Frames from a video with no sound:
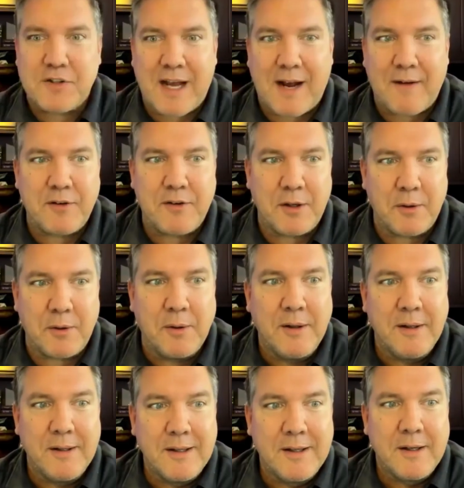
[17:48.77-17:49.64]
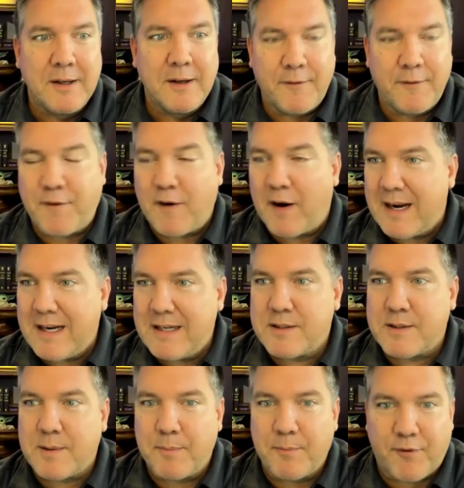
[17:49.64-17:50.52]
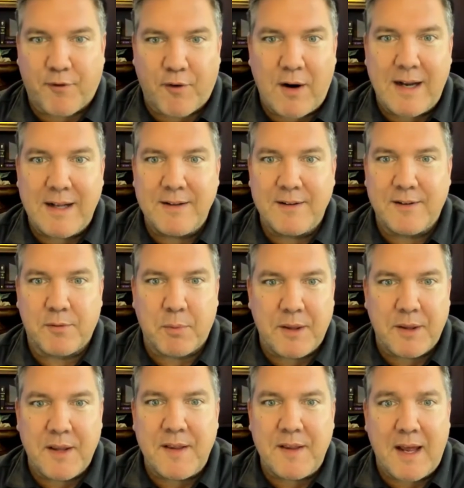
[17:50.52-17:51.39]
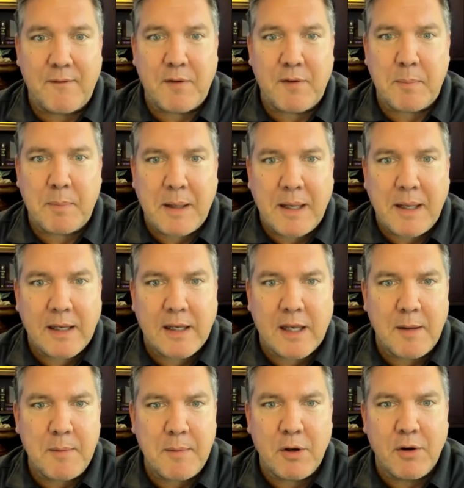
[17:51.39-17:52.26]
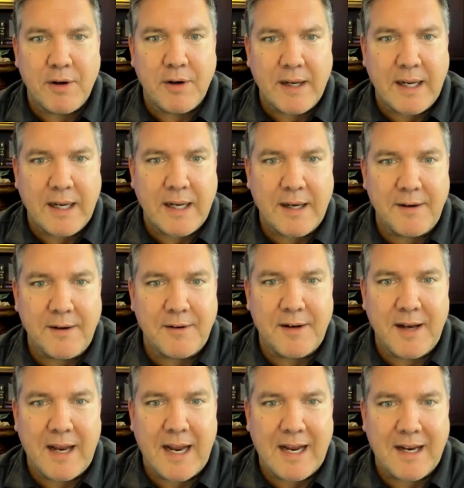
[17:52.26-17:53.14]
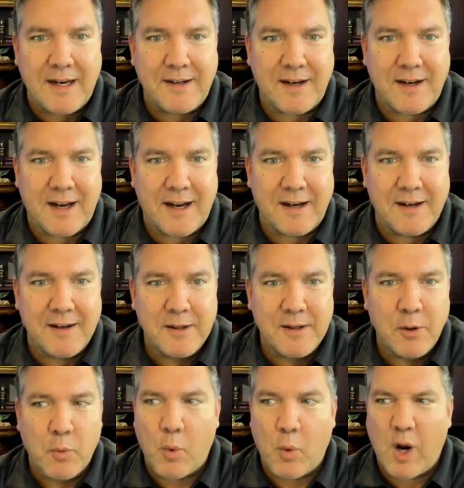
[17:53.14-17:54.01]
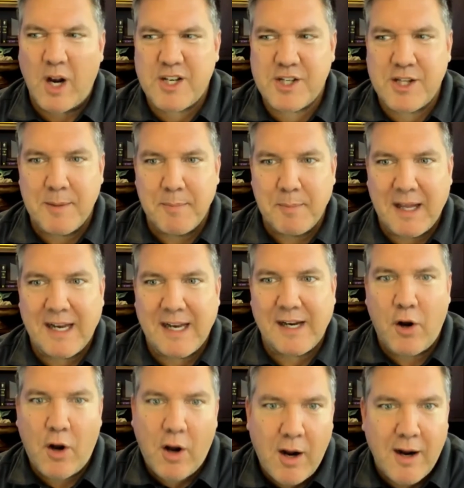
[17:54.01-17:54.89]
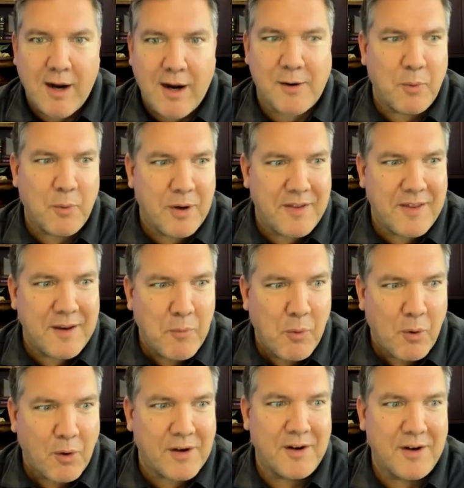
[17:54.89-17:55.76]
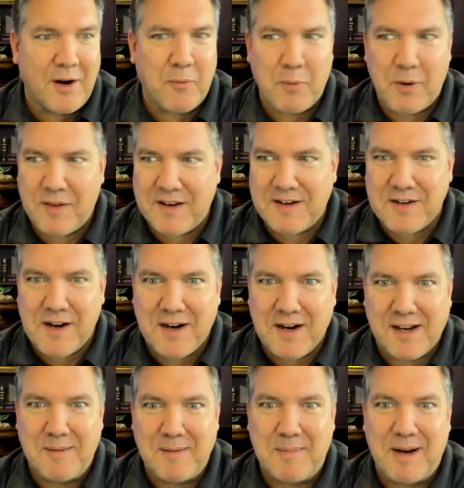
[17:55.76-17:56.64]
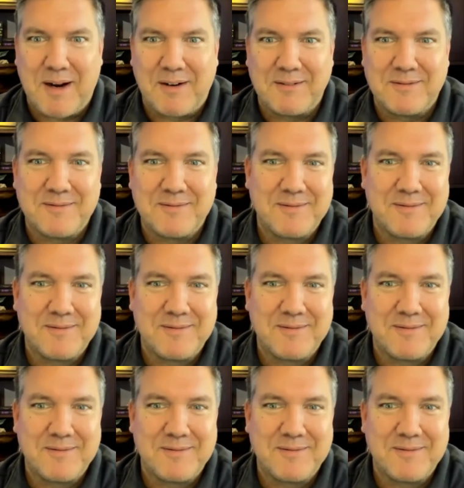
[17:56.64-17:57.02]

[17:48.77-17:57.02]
just have to find some friends within the MVP community and watch them like a hawk. What are they working on? What are they talking about?